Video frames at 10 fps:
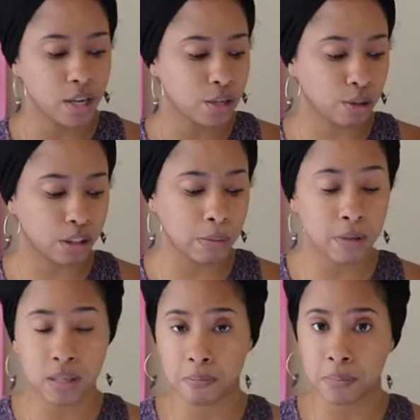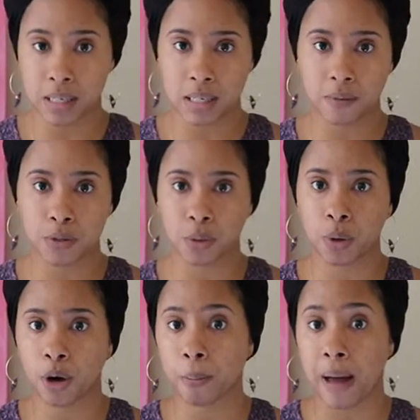So she was submissive to
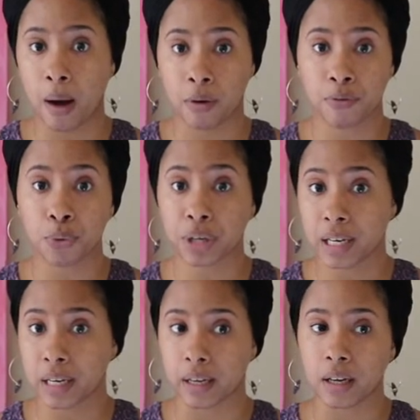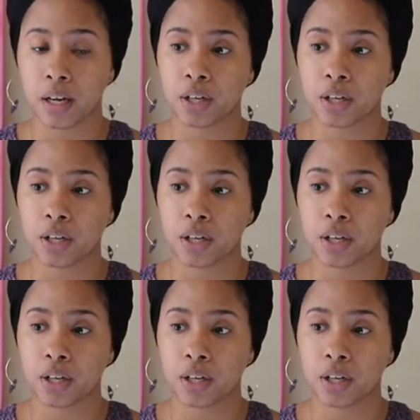her powerful king.